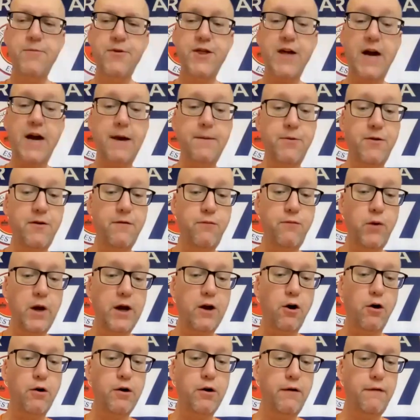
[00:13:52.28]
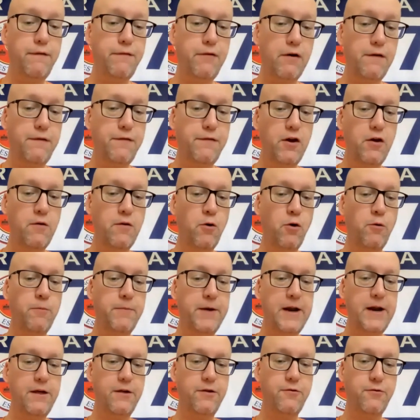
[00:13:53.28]
James, have we got you for a few more
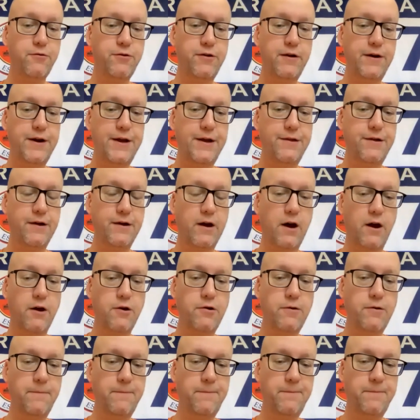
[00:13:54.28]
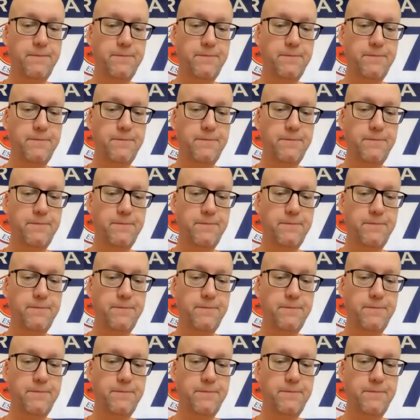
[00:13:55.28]
minutes, or do you need to go?